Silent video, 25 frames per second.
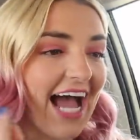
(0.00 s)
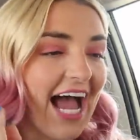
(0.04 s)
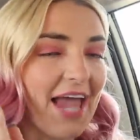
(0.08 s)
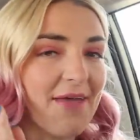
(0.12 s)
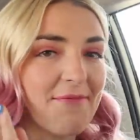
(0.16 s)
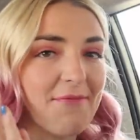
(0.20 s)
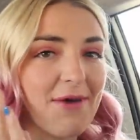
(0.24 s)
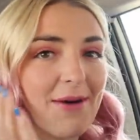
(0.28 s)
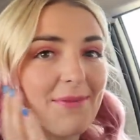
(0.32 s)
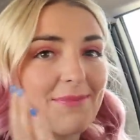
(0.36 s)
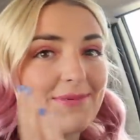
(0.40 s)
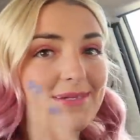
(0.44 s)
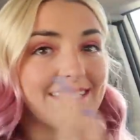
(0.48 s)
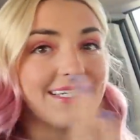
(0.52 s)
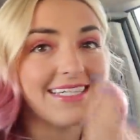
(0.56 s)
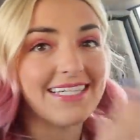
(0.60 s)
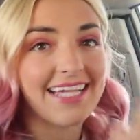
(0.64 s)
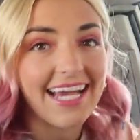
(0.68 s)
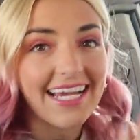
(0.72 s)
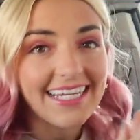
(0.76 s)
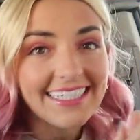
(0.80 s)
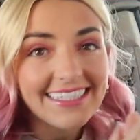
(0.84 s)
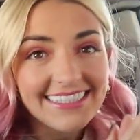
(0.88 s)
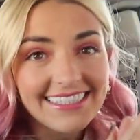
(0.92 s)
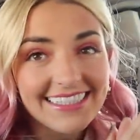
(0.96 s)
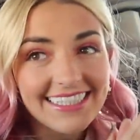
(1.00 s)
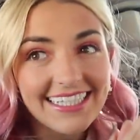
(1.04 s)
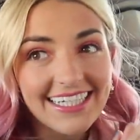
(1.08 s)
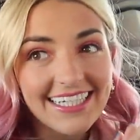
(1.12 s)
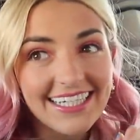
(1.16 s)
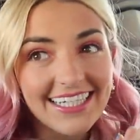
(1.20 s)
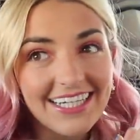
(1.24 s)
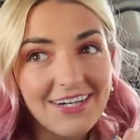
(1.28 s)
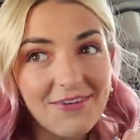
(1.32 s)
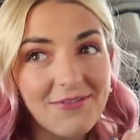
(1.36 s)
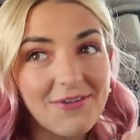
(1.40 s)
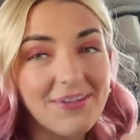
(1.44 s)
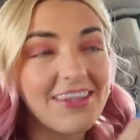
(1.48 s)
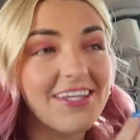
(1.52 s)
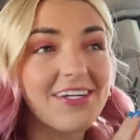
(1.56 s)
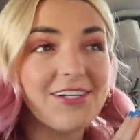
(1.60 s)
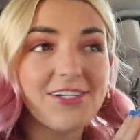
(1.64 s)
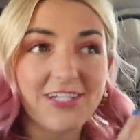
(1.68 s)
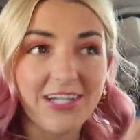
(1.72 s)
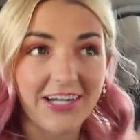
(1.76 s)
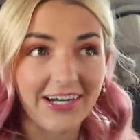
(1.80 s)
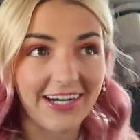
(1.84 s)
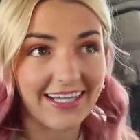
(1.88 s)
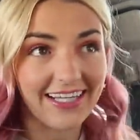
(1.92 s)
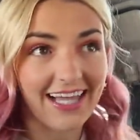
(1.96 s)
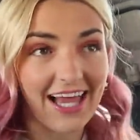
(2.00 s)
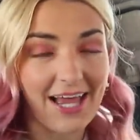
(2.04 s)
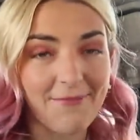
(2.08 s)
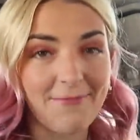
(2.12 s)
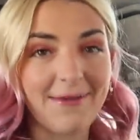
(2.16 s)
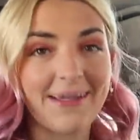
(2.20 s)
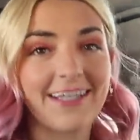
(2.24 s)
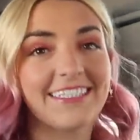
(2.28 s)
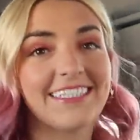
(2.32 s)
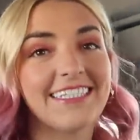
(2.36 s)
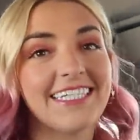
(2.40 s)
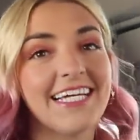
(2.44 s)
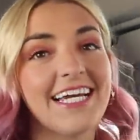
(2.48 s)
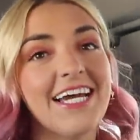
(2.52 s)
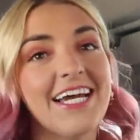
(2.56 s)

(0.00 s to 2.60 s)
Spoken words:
I'm obsessed with their cherry limeades.